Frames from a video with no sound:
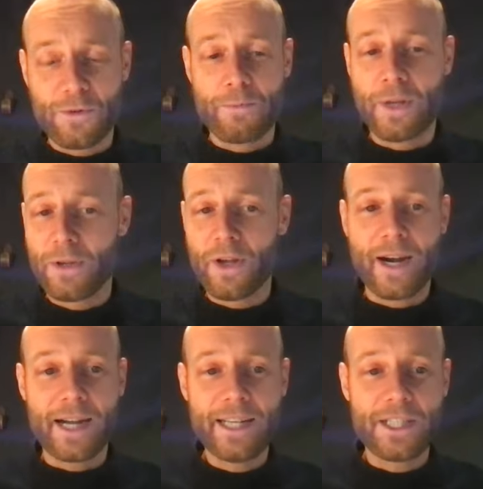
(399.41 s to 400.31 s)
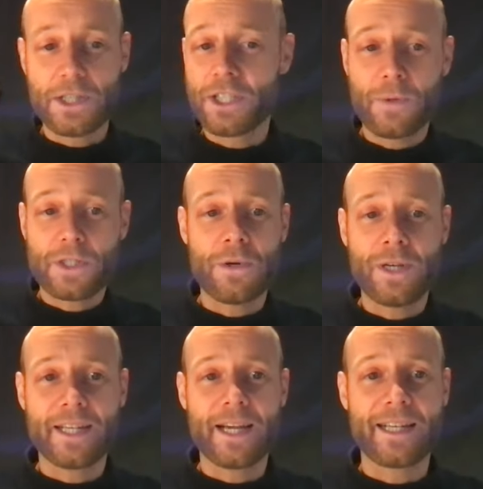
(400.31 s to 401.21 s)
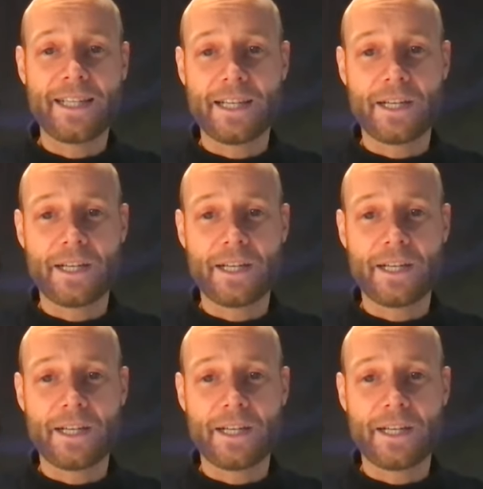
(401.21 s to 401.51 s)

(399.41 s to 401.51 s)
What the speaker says: build our ideas, because it was only an idea.